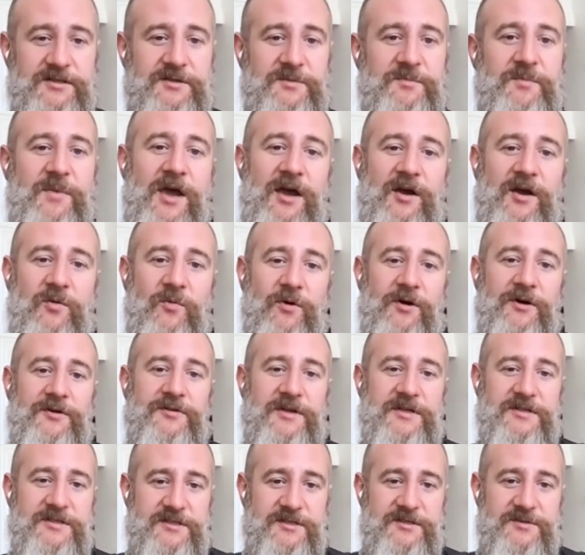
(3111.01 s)
to make work
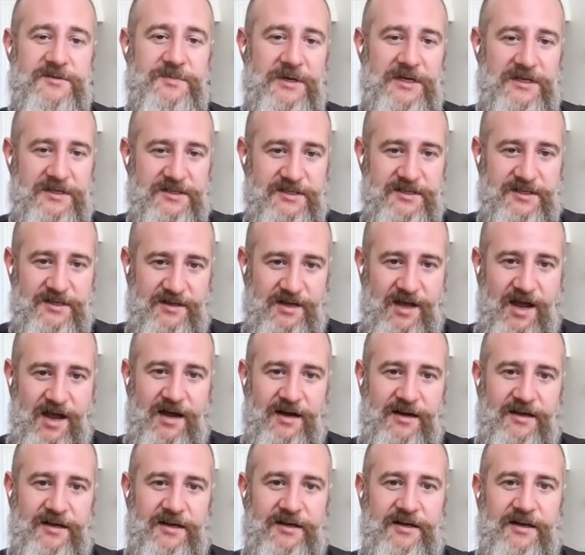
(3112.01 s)
that speaks to
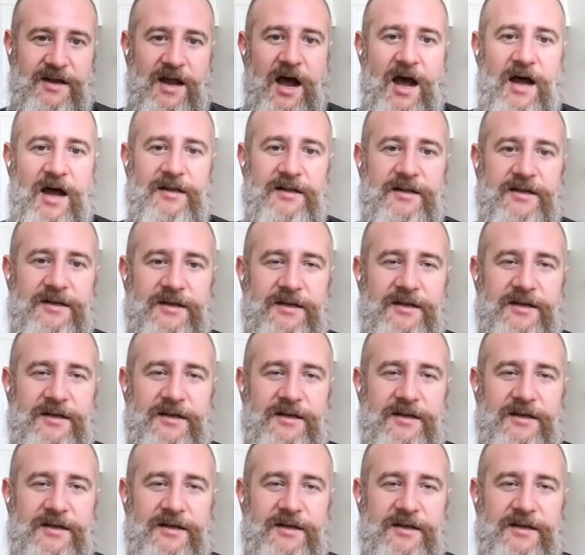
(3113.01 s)
that, and not